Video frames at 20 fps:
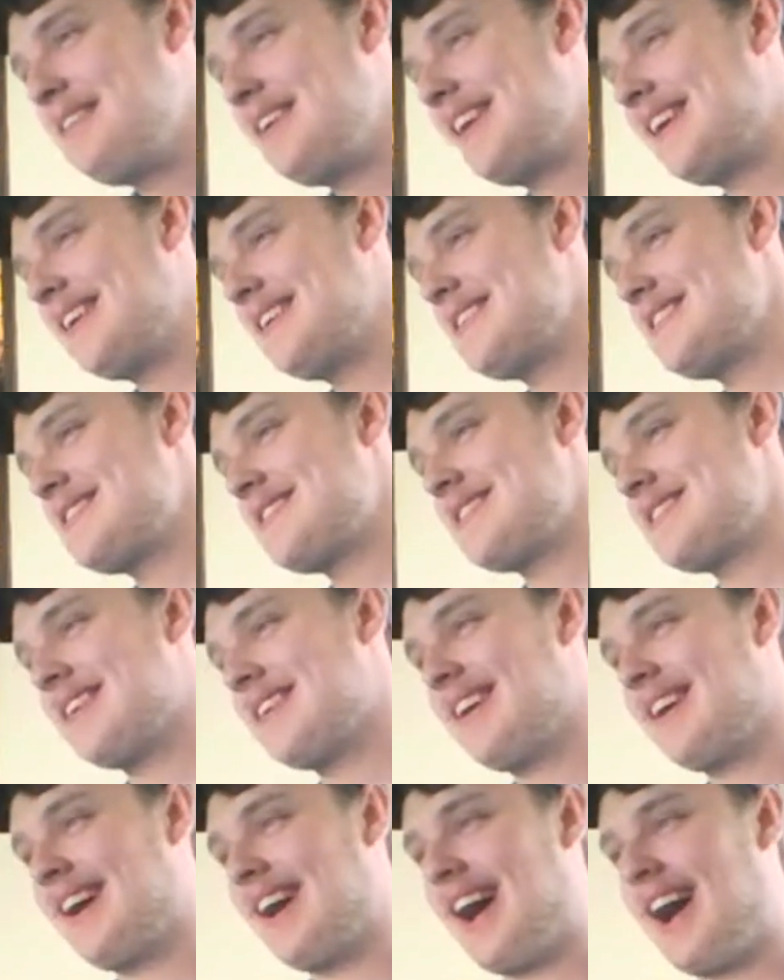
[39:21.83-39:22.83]
because
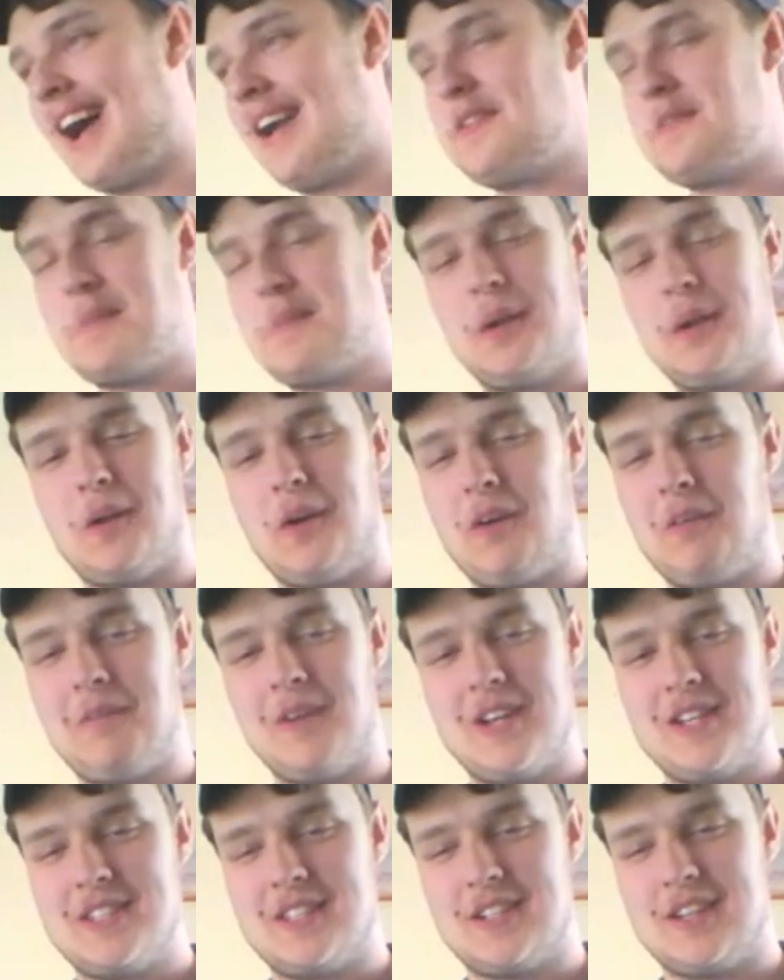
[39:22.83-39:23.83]
I spent all
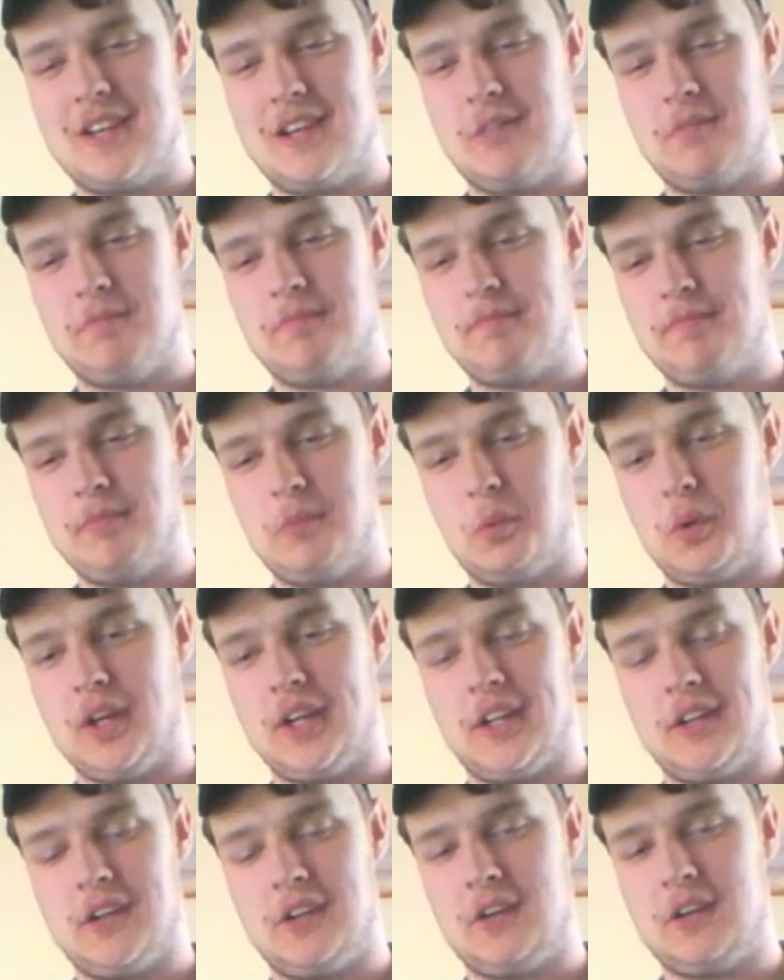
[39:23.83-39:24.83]
my time
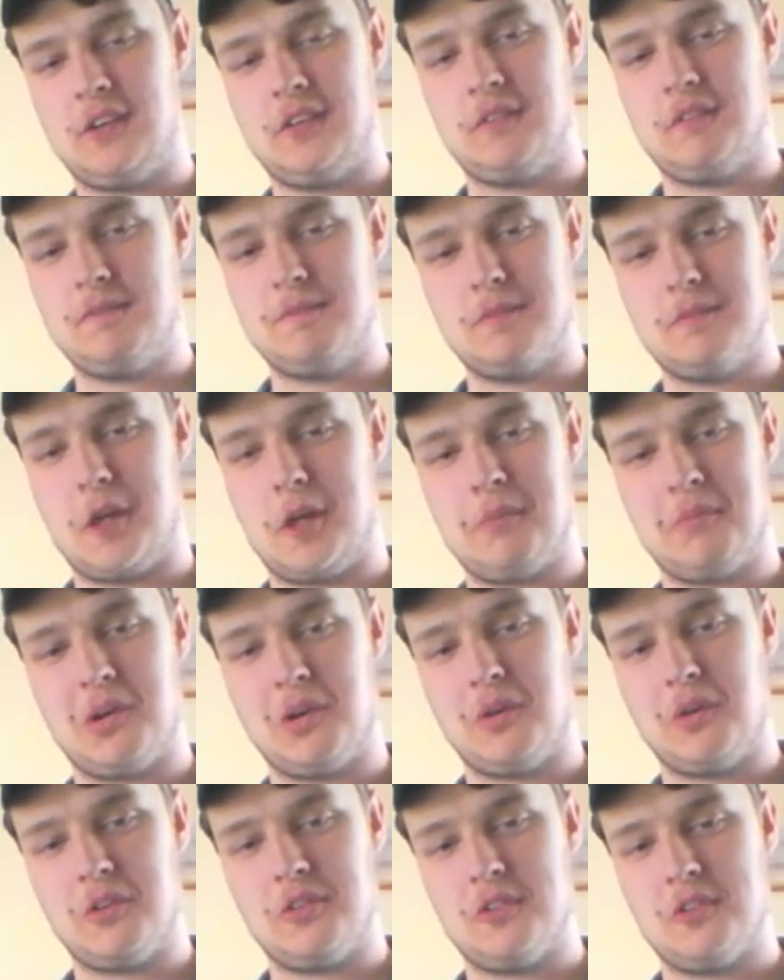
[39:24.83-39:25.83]
working on
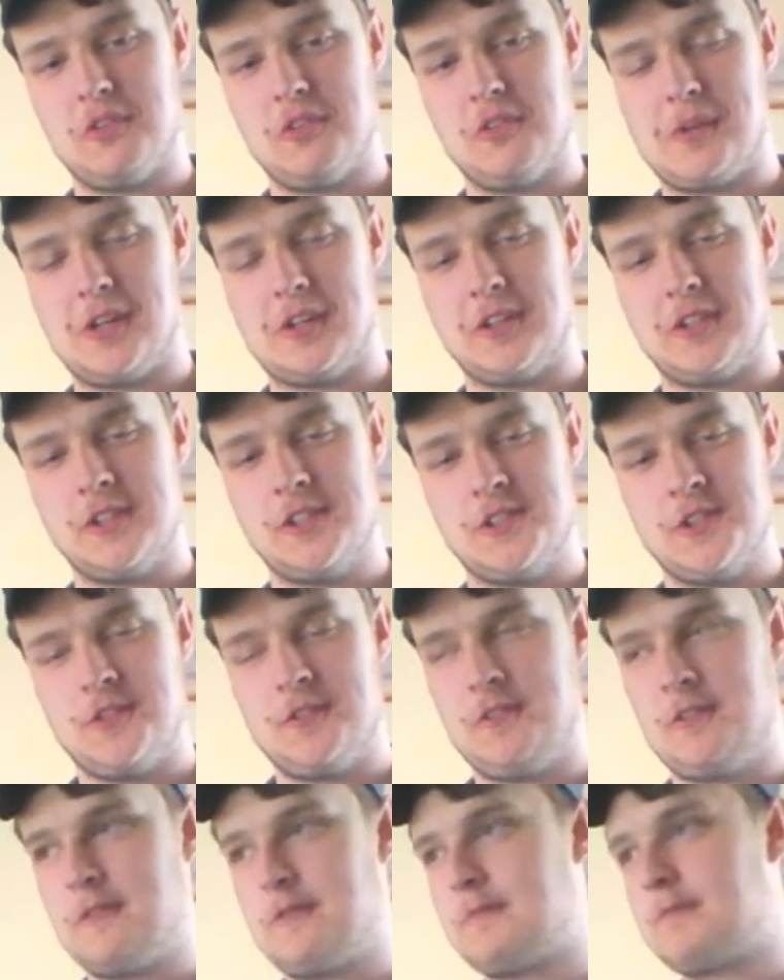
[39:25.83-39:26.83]
lawnmowers and small
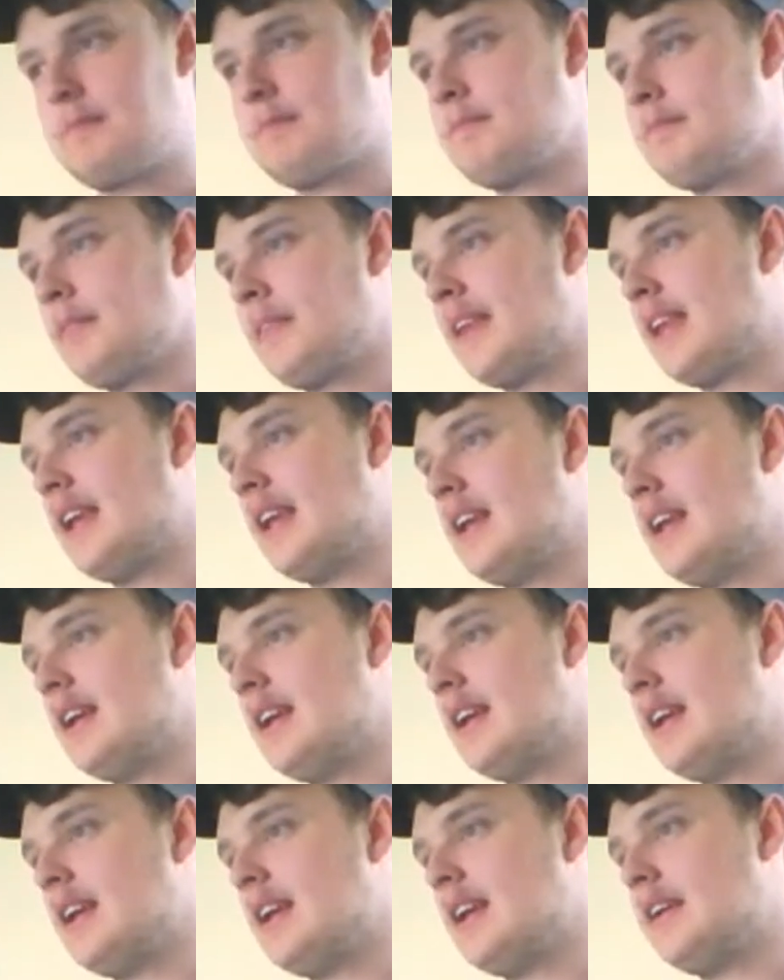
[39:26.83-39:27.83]
engines.
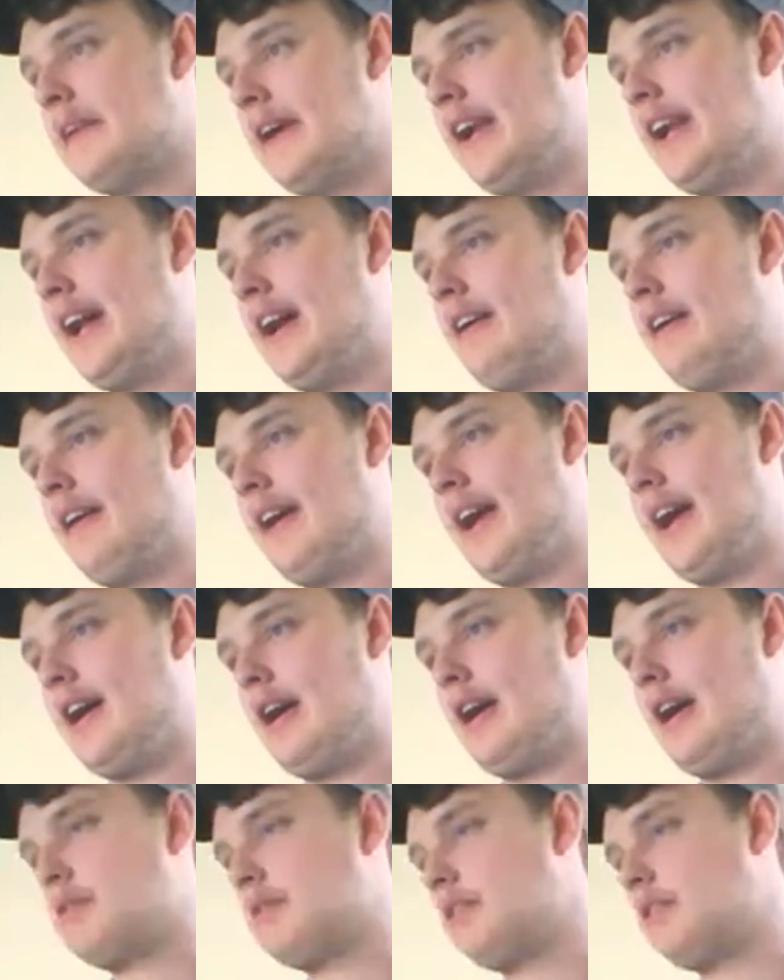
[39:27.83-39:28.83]
Right now I
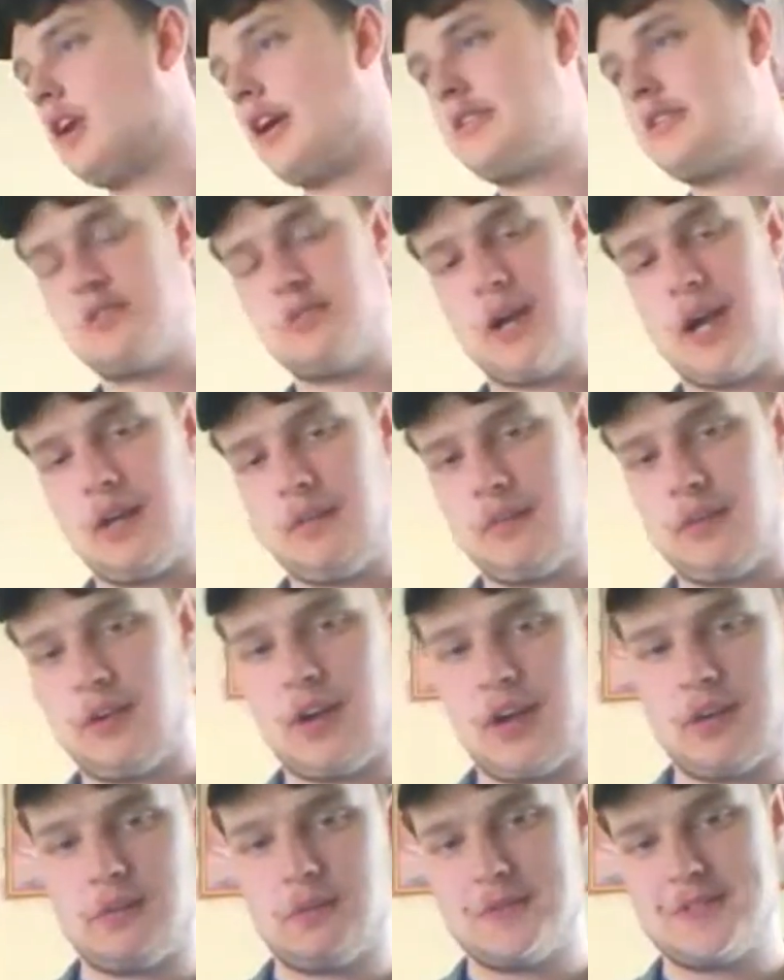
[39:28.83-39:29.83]
have Codger's riding
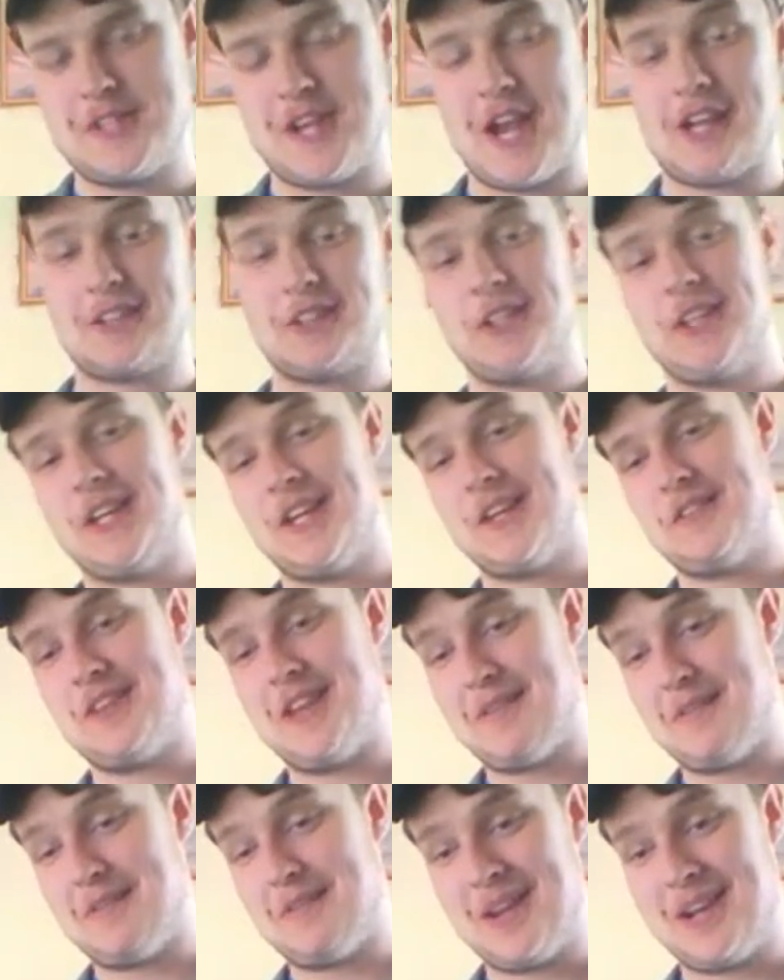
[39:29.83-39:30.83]
rod, which
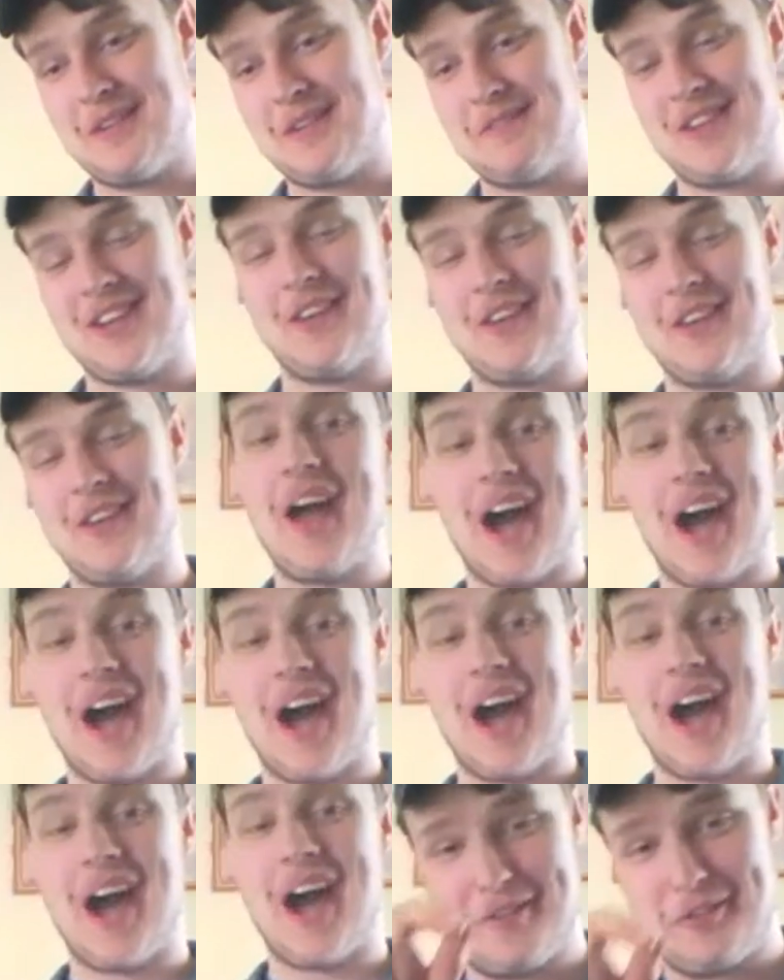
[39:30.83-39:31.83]
actually has never been in a
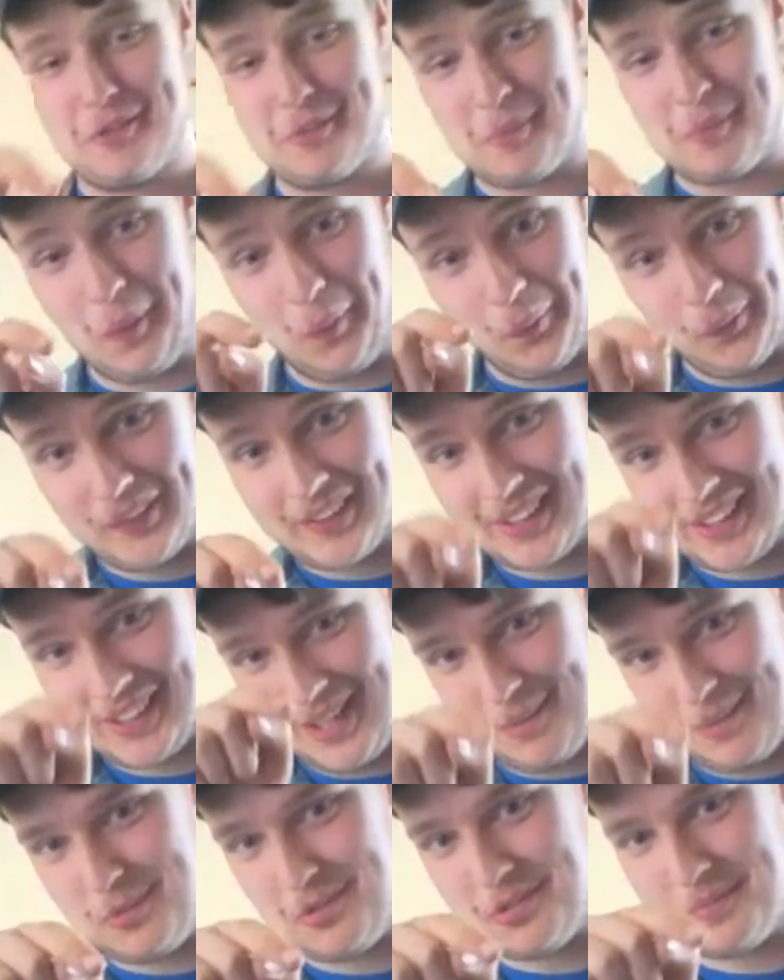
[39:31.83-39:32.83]
video. I have some
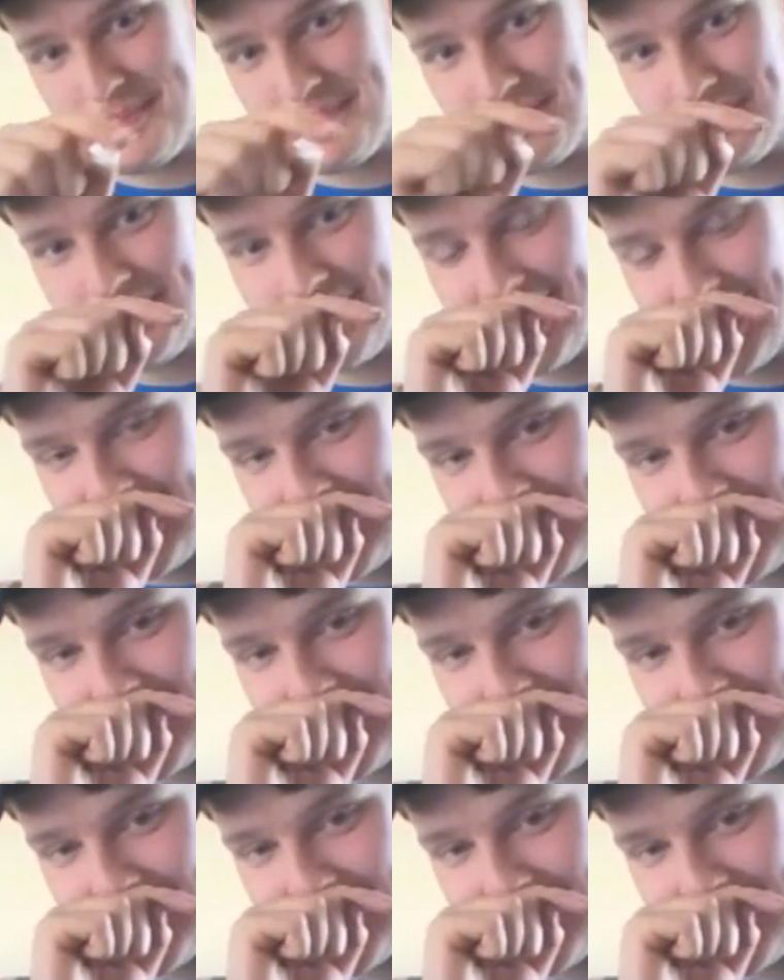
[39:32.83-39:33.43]
old clips.